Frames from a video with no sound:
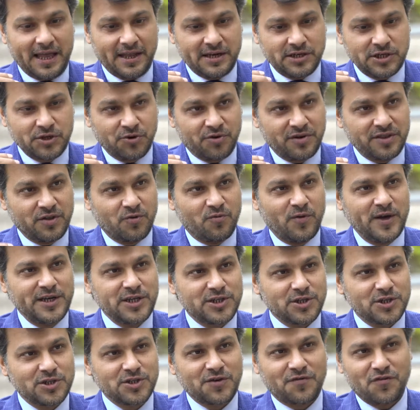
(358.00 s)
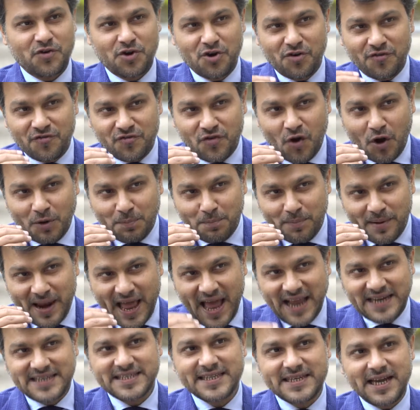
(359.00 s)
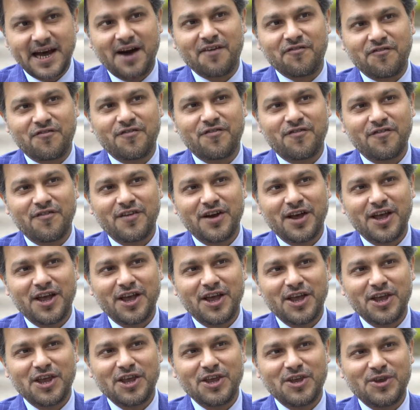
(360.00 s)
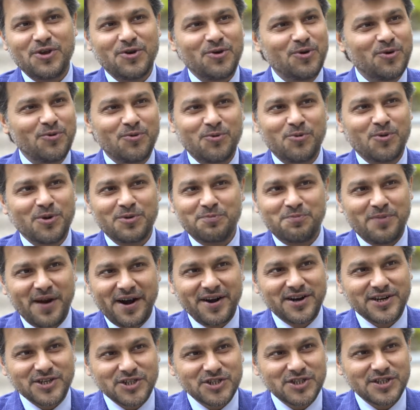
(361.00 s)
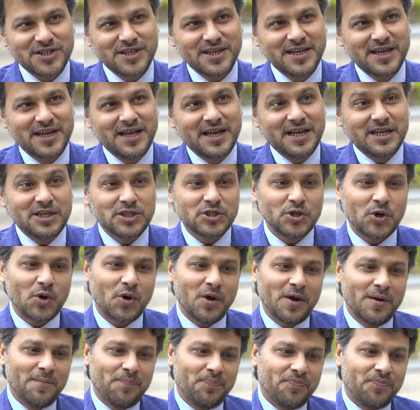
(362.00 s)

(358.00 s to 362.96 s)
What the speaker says: during the winters, if you've not planned enough, you would perish. So